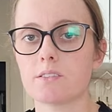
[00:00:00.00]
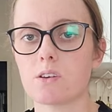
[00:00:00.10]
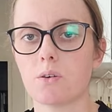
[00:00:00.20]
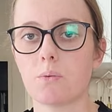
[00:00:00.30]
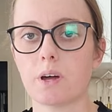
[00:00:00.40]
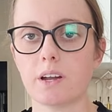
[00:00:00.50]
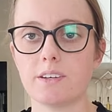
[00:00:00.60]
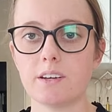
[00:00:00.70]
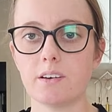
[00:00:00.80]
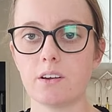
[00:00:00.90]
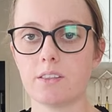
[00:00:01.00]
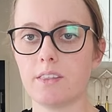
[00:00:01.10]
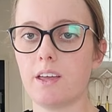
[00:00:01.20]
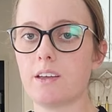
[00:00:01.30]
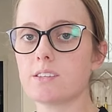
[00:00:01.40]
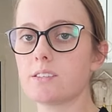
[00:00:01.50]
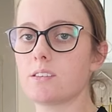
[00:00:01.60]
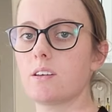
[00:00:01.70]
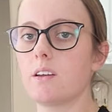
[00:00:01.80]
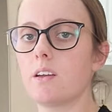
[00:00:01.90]
so what I did on
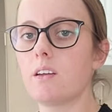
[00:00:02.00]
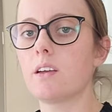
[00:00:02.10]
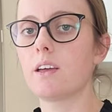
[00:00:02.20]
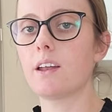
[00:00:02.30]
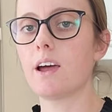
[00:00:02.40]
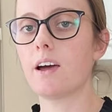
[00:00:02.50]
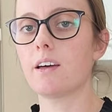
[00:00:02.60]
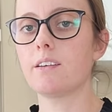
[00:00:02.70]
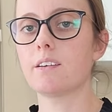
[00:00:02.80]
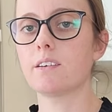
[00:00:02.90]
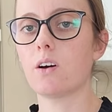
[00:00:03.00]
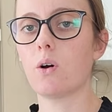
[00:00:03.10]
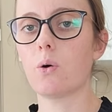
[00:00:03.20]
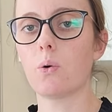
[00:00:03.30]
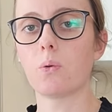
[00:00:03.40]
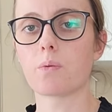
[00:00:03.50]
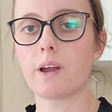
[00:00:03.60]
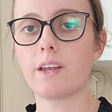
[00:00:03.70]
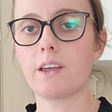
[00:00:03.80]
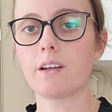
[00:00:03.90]
this, it had a hole
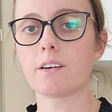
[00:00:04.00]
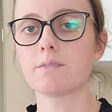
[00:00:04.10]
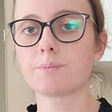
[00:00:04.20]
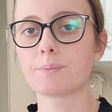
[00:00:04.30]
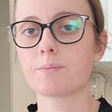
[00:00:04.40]
right here,